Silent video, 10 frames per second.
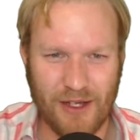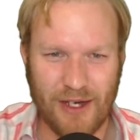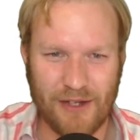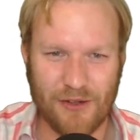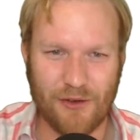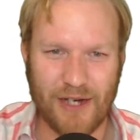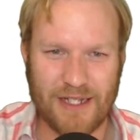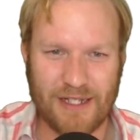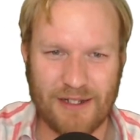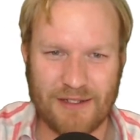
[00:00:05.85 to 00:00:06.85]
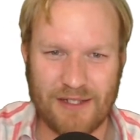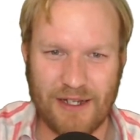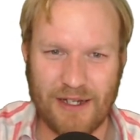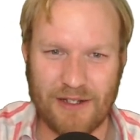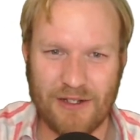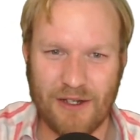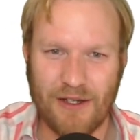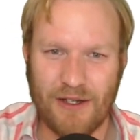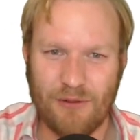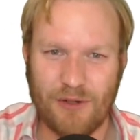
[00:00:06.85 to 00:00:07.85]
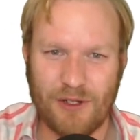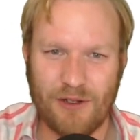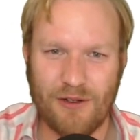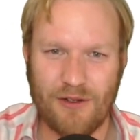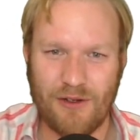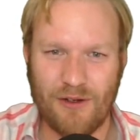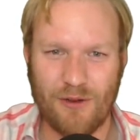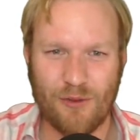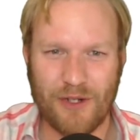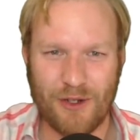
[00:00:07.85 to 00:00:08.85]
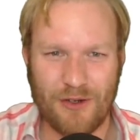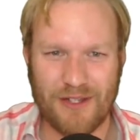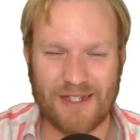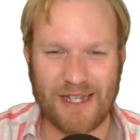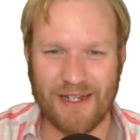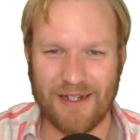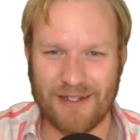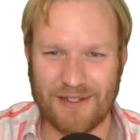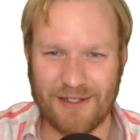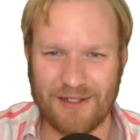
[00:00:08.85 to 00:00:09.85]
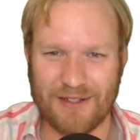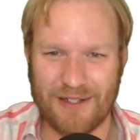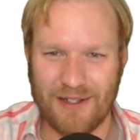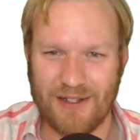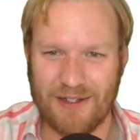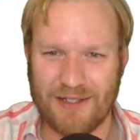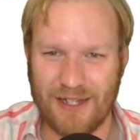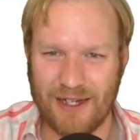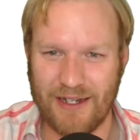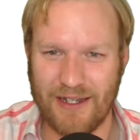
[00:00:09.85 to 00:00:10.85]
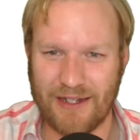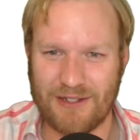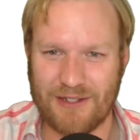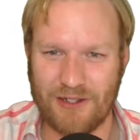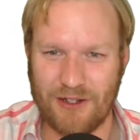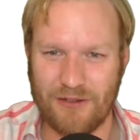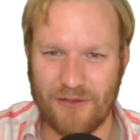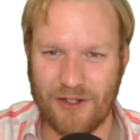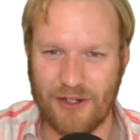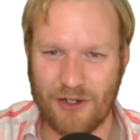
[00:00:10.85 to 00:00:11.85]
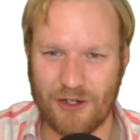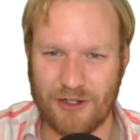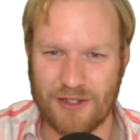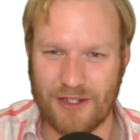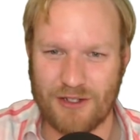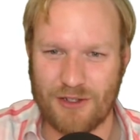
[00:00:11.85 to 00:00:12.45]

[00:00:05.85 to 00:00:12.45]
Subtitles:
And the right-hand side, well, we know that tan x is sine x over cos x.